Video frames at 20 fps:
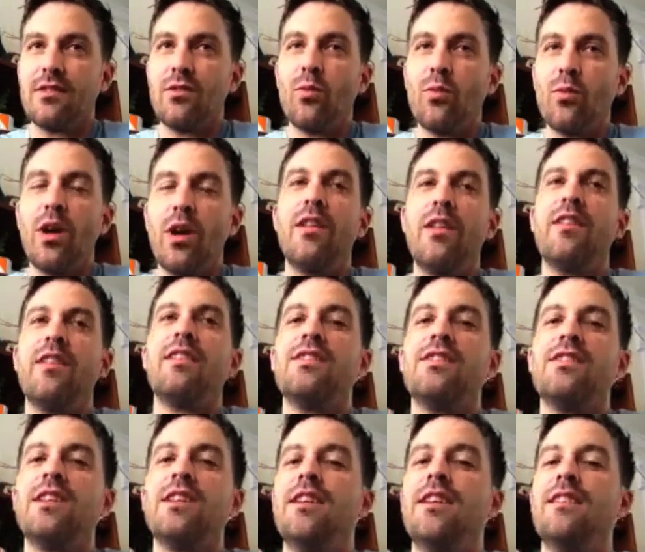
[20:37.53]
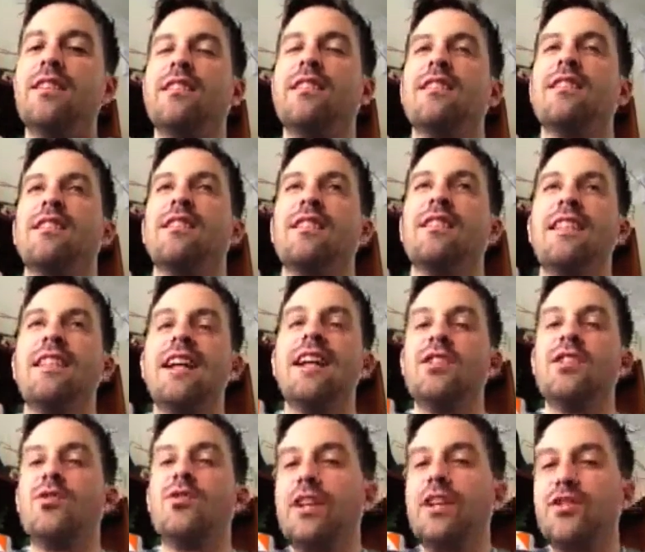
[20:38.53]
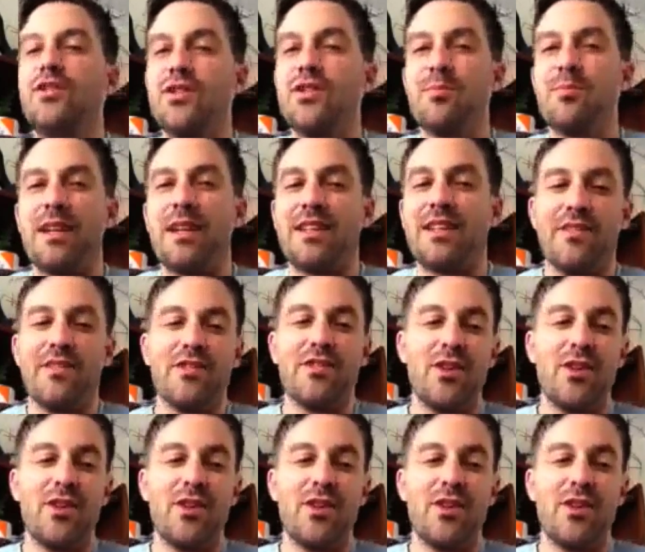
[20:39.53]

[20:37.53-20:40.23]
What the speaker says: Well, see, that's a retrospective,